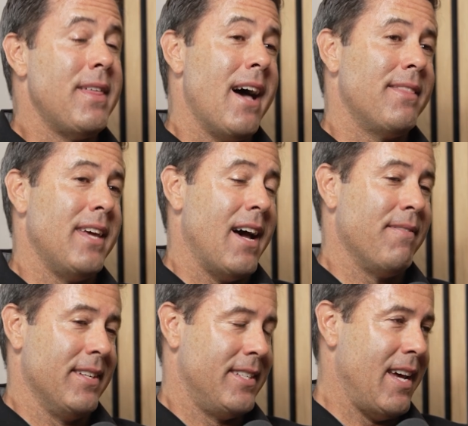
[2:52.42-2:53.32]
that, they
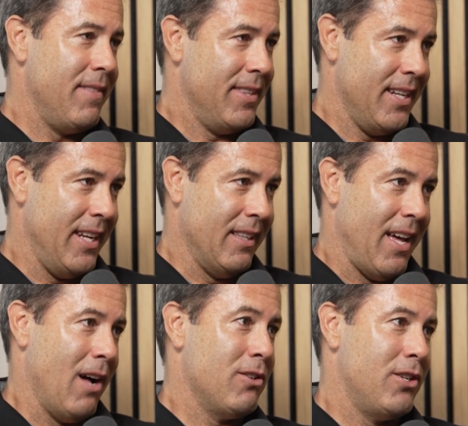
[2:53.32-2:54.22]
have the 7th inning
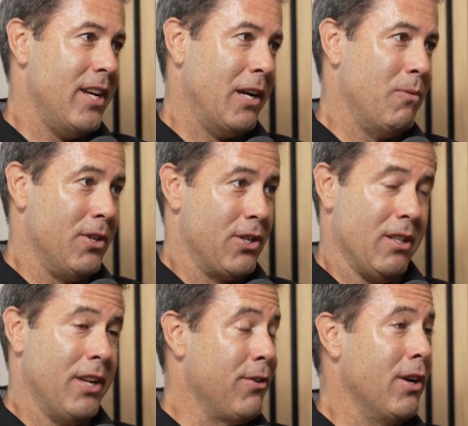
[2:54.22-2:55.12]
lounge deck, which
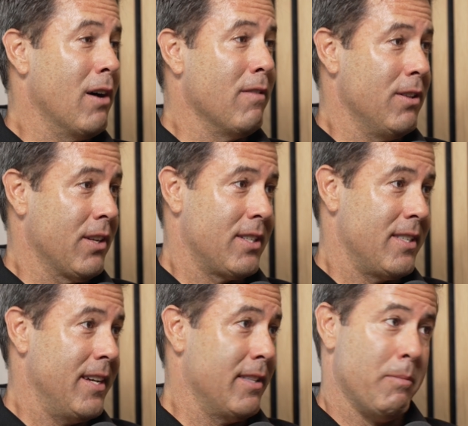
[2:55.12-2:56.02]
literally overlooks
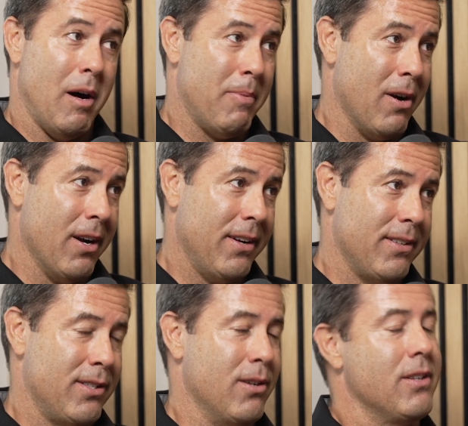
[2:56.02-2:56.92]
the
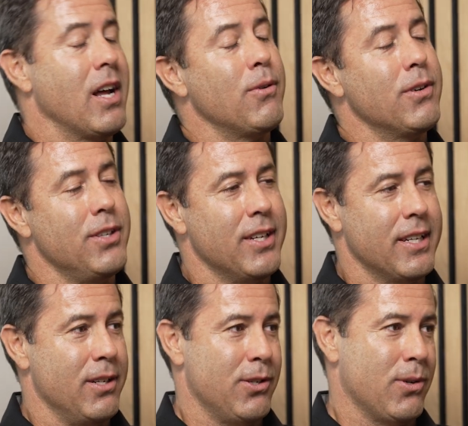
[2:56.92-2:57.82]
ballpark. So not only do you
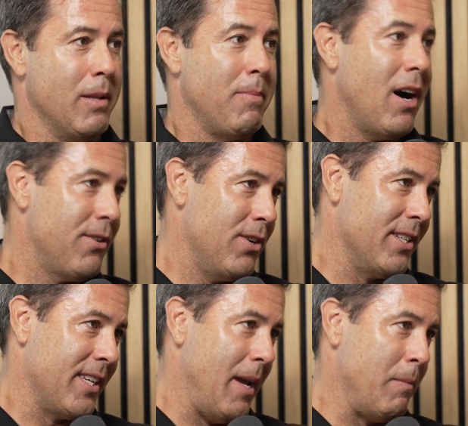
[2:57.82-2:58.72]
get to enjoy the
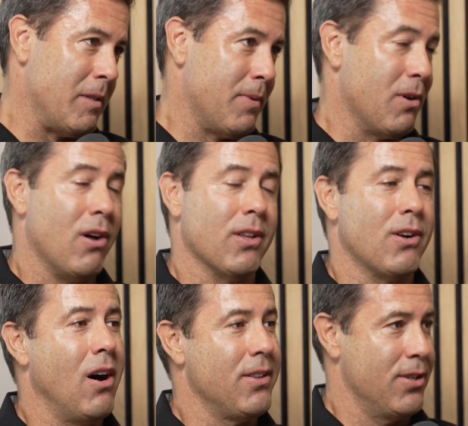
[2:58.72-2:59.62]
Padres games, but all the
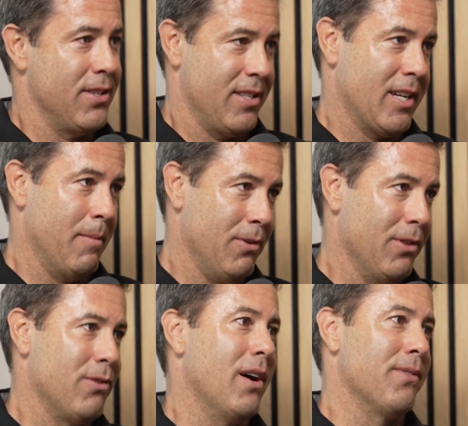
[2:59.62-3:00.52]
concerts that come
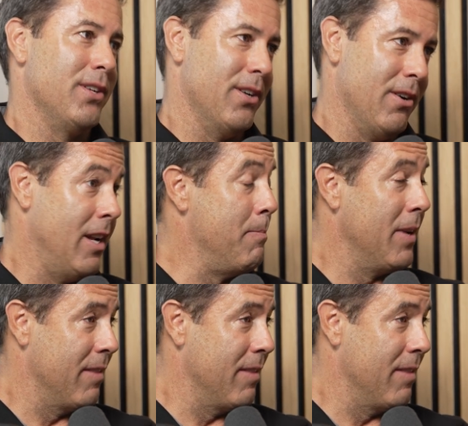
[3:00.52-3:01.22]
throughout the year and big